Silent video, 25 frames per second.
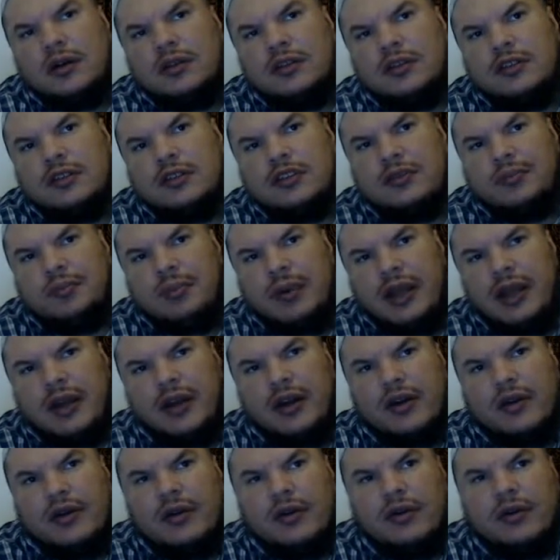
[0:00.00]

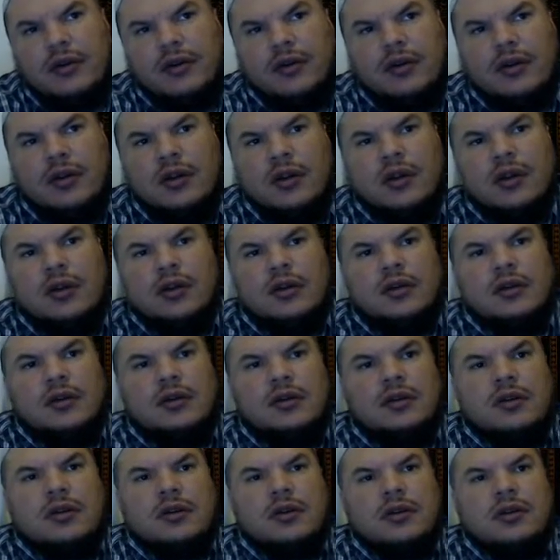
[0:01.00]
despair,
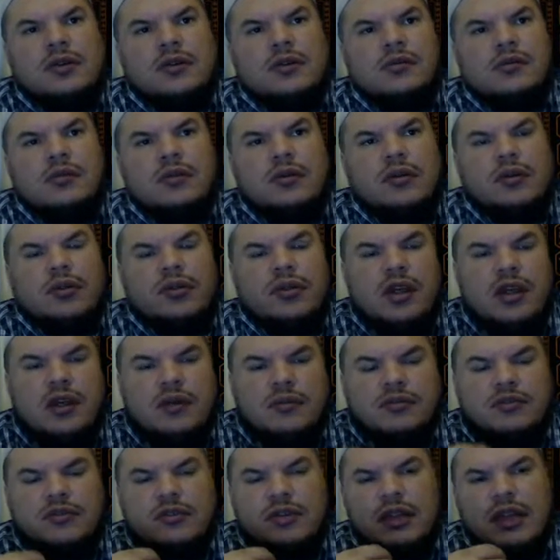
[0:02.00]

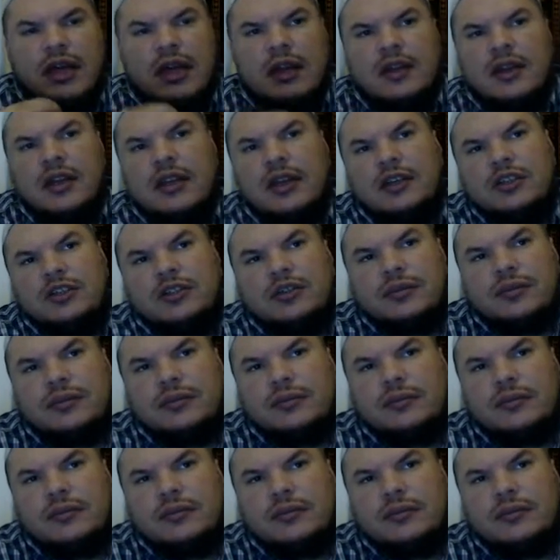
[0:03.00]
themes to that nature.